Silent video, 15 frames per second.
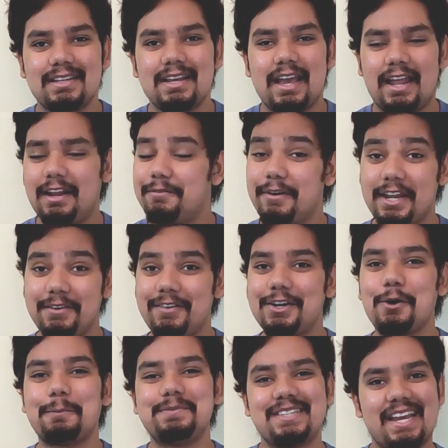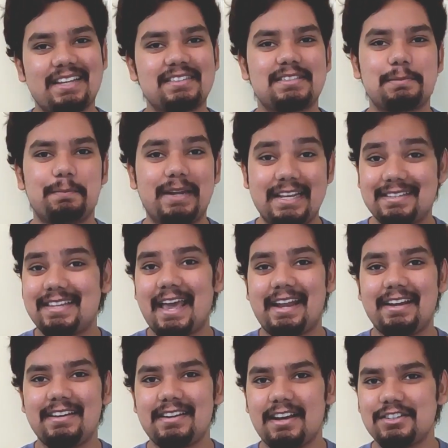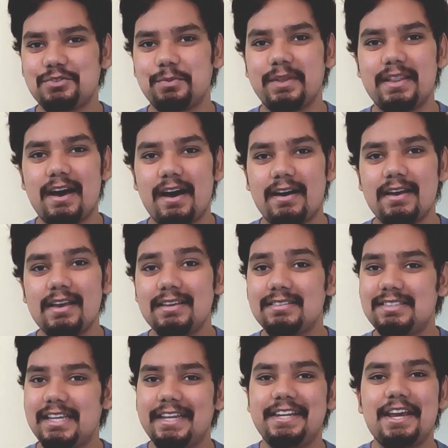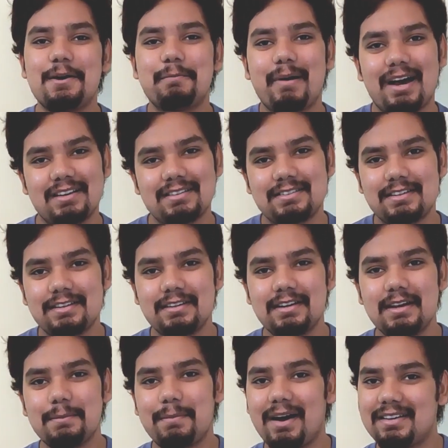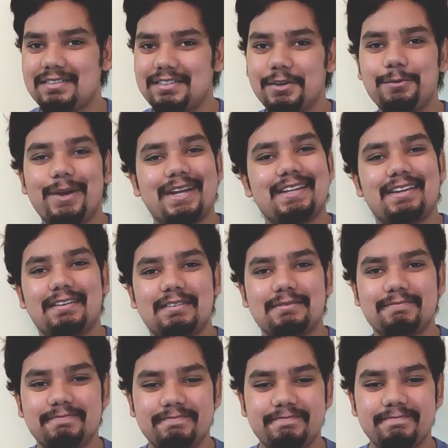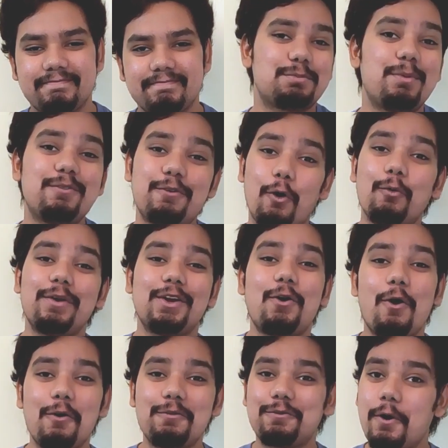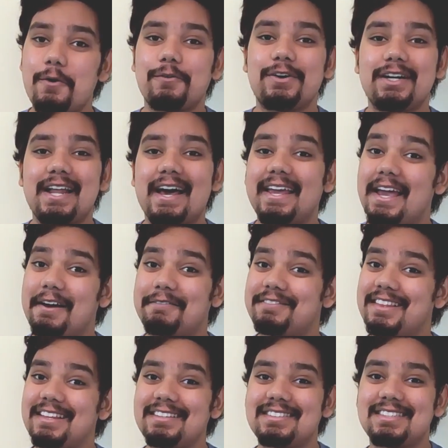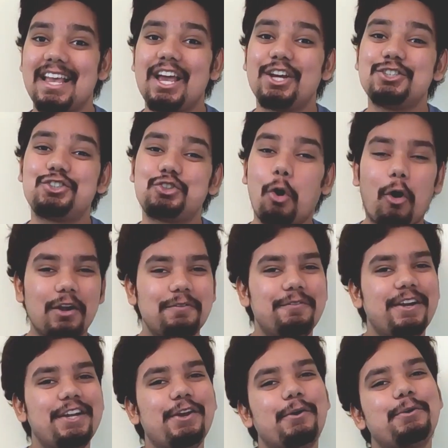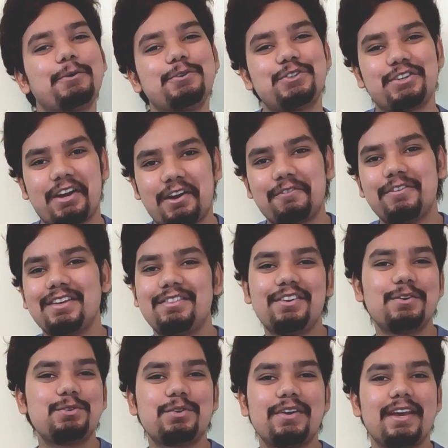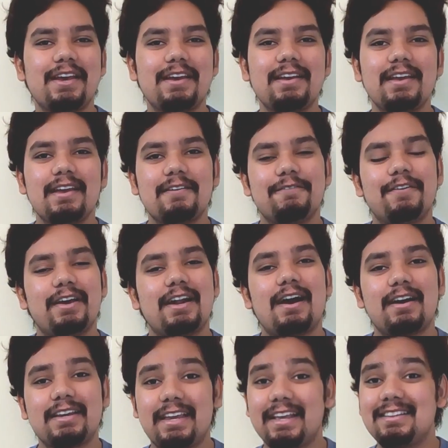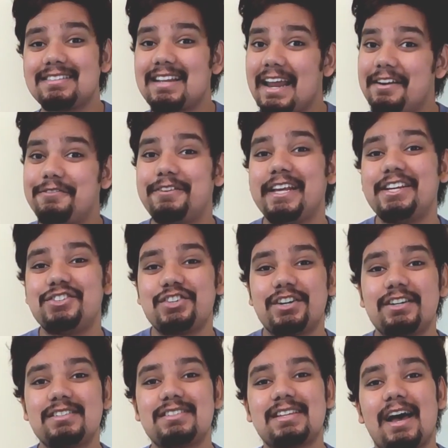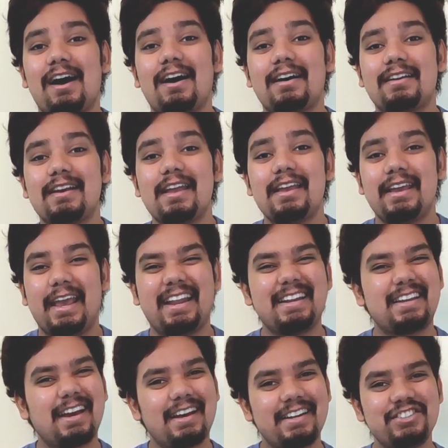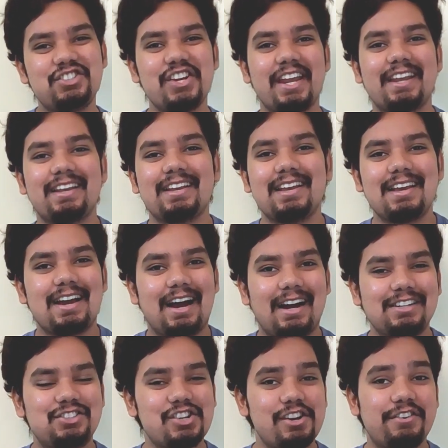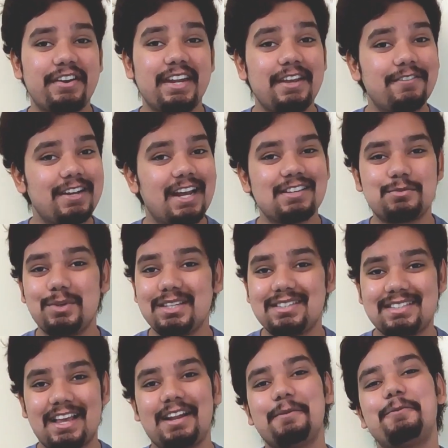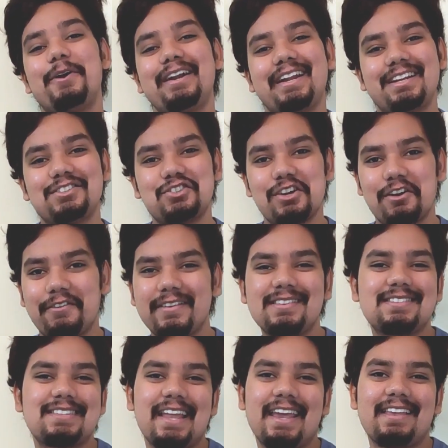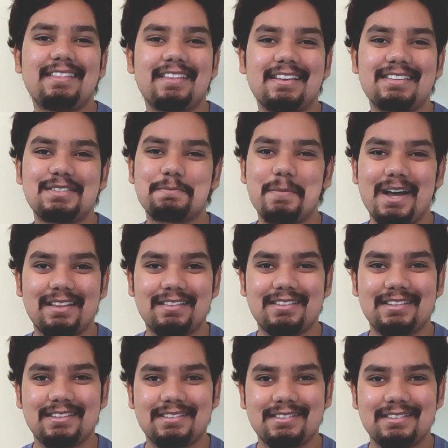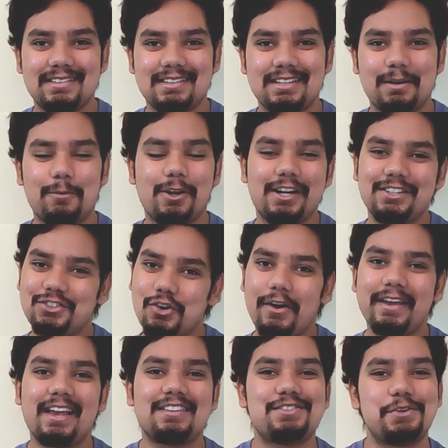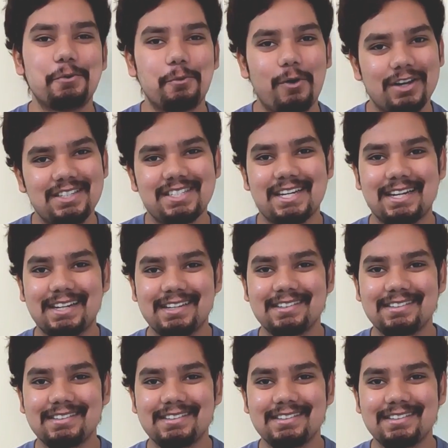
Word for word: And if anyone objects, please get in touch with our senior pastor, Pastor Victor. Before we go forward, I have this short video to share with you today where our Kids Life teachers are encouraging our children even as we celebrated Children's Day in this month. Come on, enjoy as you watch it.